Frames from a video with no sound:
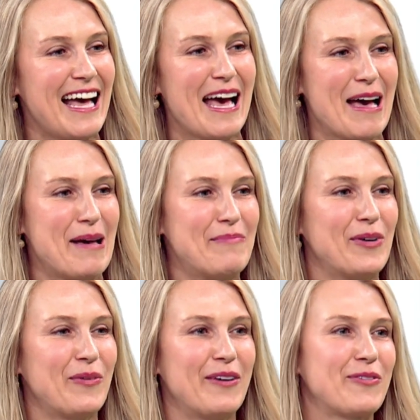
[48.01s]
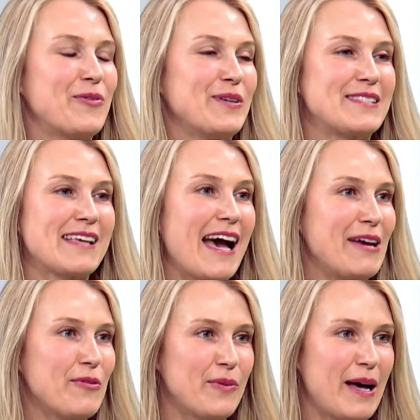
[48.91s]
Um, of course, I
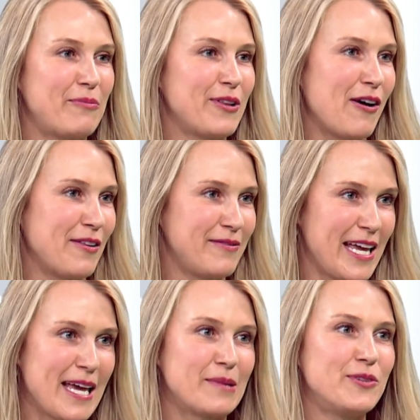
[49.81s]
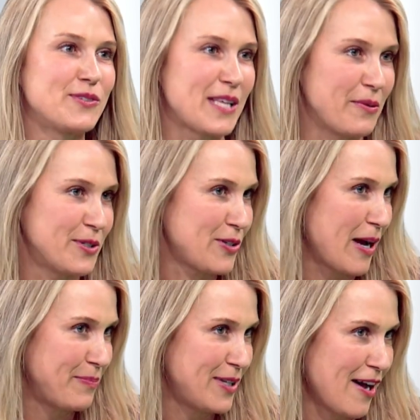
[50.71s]
grew up with all of the animals that were
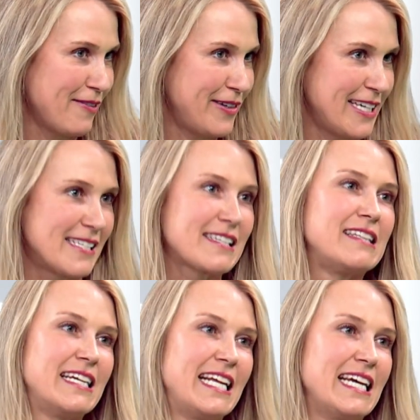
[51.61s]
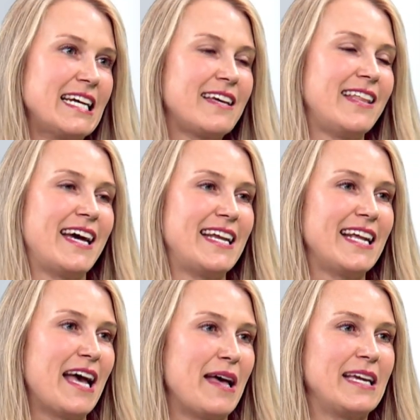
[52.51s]
dropped off at his clinic that
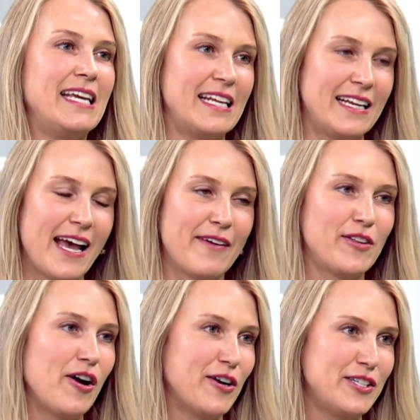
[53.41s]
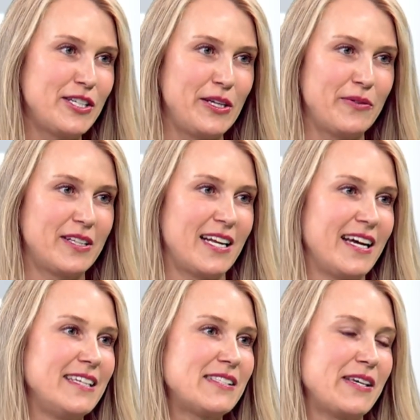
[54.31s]
uh, he didn't have the heart to euthanize.